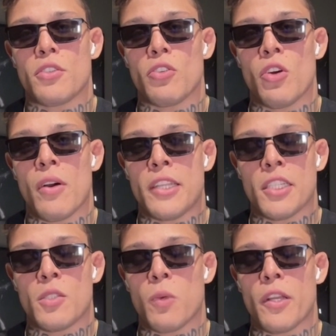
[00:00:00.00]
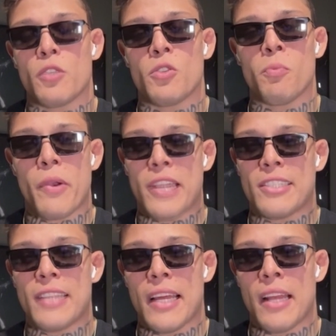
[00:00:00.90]
I just wanted to impress
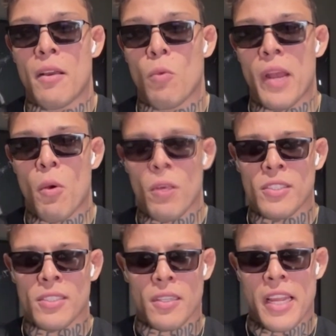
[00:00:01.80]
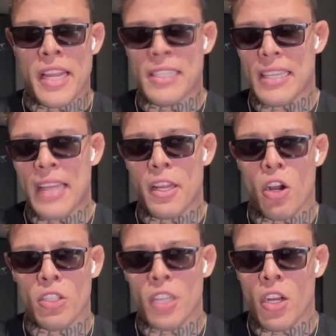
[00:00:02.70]
Dana. When I was inside the
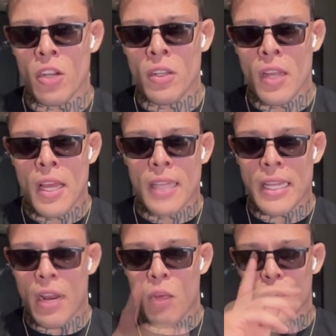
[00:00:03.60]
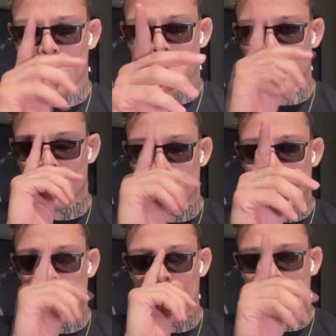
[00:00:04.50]
octagon, that I was supposed to be
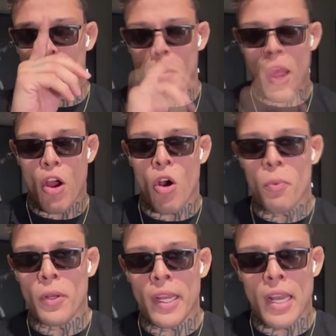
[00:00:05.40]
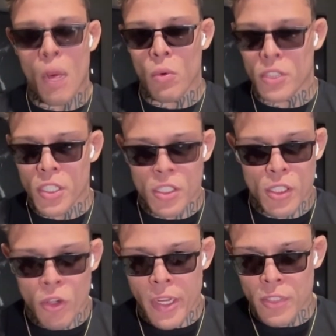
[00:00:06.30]
looking to my opponent, I was just
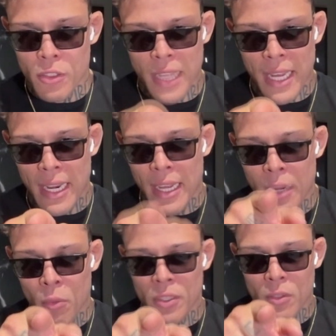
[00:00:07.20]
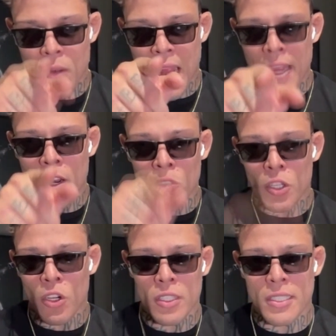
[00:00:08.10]
looking to Dana. He was right on
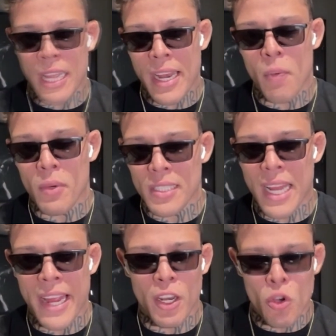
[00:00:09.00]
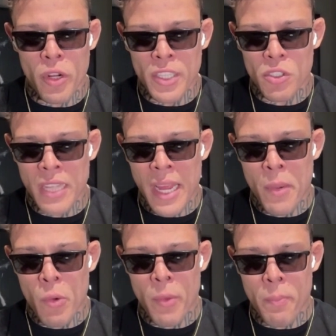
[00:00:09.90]
the other side and was like looking to
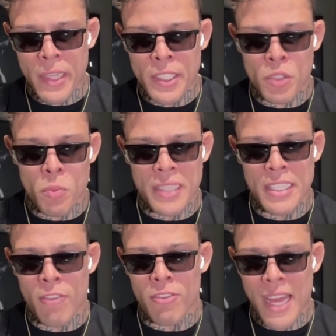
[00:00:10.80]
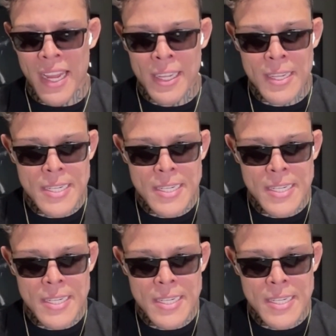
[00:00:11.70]
them and repeating to myself, like,